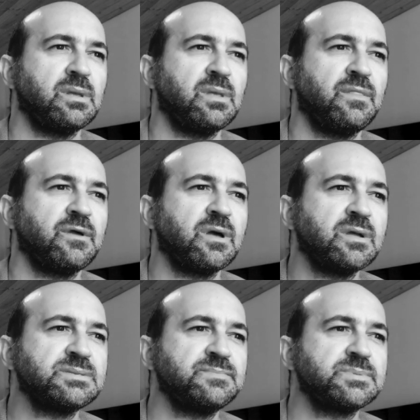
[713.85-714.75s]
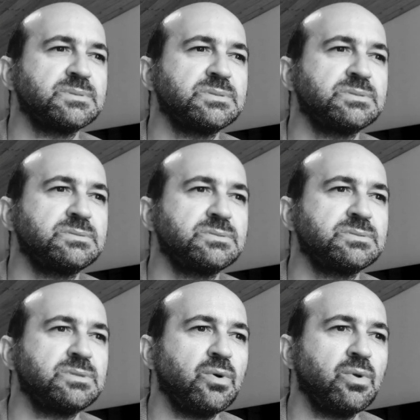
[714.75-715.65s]
And the concept
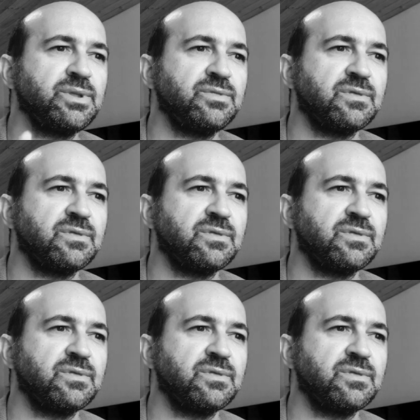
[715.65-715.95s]
slowly,